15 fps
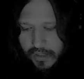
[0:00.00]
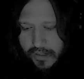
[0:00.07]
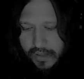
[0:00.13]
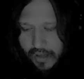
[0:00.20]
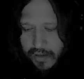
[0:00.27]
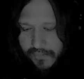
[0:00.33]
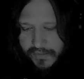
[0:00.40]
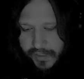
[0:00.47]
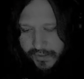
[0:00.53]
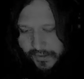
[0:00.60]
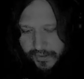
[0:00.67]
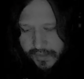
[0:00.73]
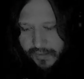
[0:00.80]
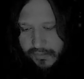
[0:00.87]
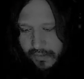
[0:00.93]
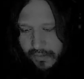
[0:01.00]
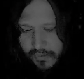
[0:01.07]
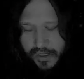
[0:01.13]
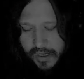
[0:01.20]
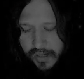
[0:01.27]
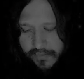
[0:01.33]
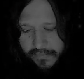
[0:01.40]
conversation they want
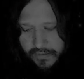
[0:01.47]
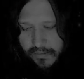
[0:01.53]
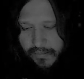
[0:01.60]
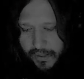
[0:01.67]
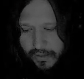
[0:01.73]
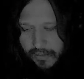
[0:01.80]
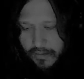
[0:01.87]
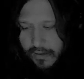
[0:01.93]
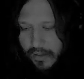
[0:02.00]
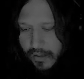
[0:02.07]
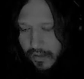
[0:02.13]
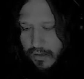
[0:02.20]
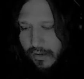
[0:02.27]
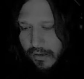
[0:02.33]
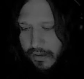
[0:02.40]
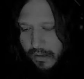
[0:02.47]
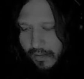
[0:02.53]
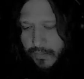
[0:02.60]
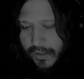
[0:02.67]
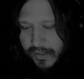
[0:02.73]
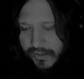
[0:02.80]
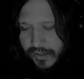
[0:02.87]
to have with me
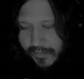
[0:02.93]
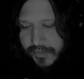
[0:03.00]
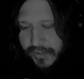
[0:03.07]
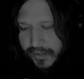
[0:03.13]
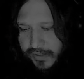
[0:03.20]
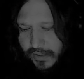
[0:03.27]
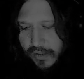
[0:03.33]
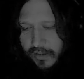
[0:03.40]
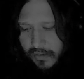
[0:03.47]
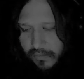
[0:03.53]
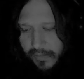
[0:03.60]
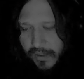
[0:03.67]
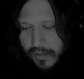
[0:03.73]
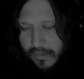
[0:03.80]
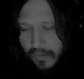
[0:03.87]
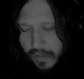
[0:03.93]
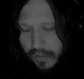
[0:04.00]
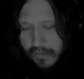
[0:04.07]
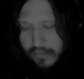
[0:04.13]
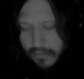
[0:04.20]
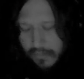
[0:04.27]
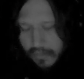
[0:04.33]
about the subjects I know about,
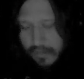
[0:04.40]
and